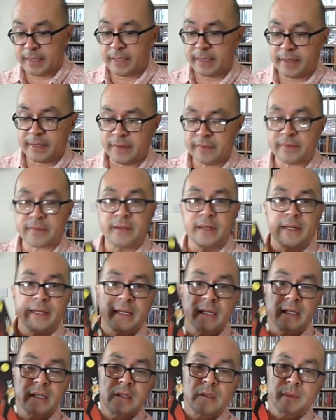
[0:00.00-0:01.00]
there's the
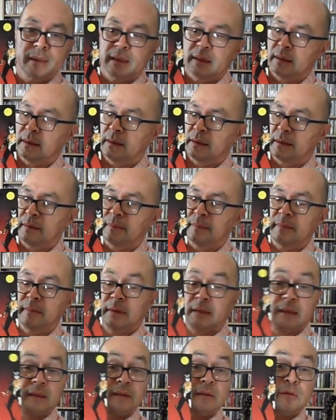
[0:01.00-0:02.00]

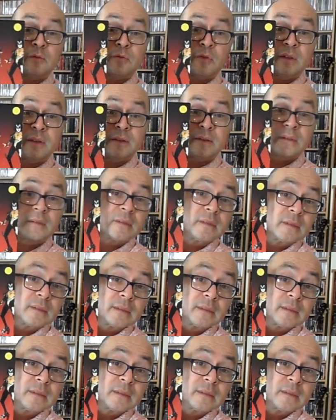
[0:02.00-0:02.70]
album. That's the front.